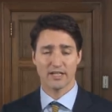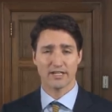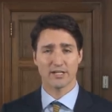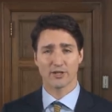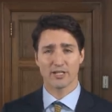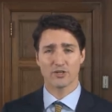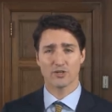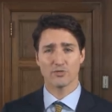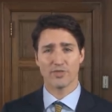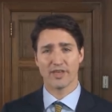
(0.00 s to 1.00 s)
Nearly
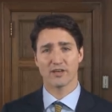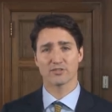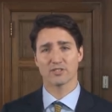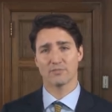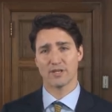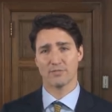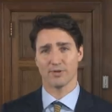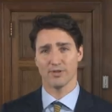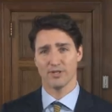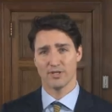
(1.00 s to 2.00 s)
2,000 people